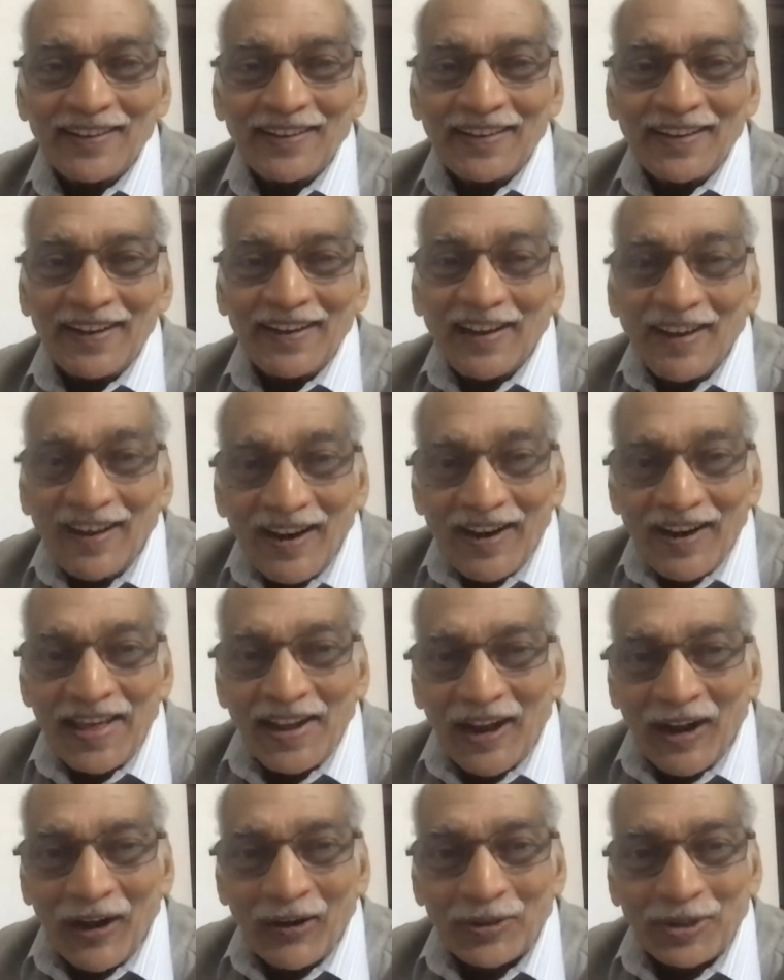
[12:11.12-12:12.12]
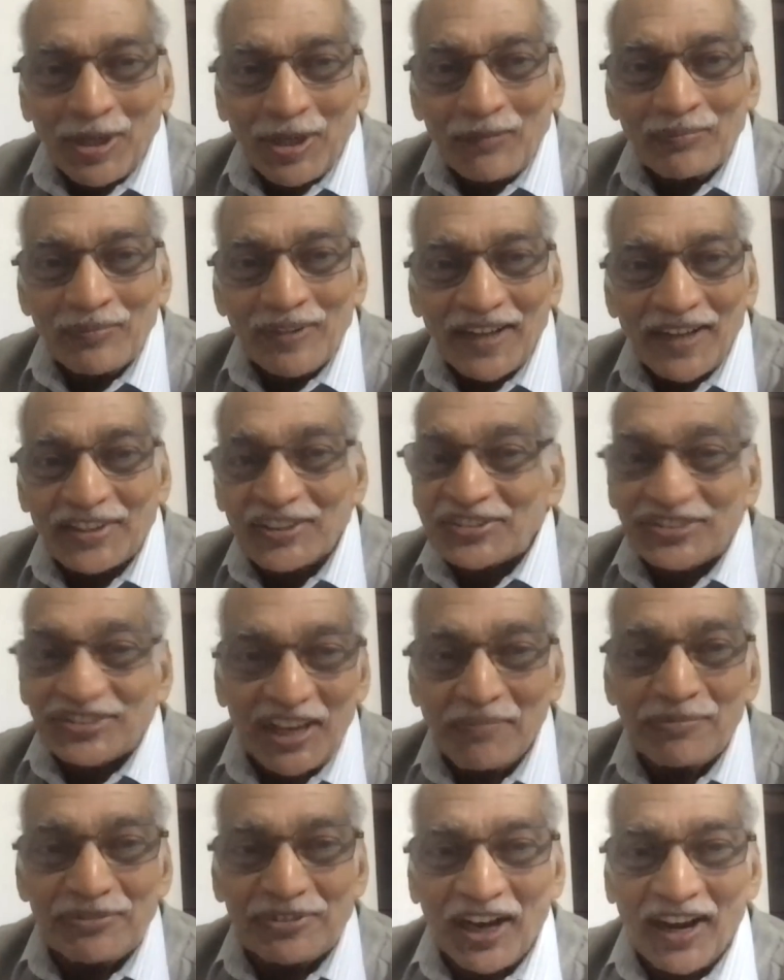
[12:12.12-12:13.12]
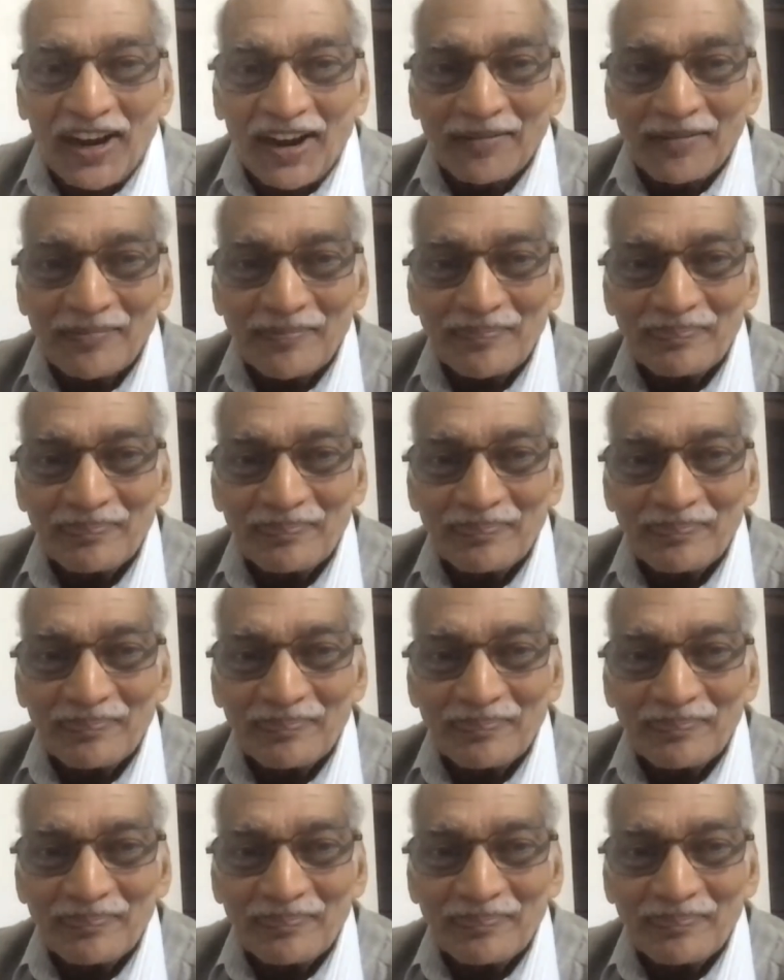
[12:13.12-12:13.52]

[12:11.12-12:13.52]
a learning outcome at the same time.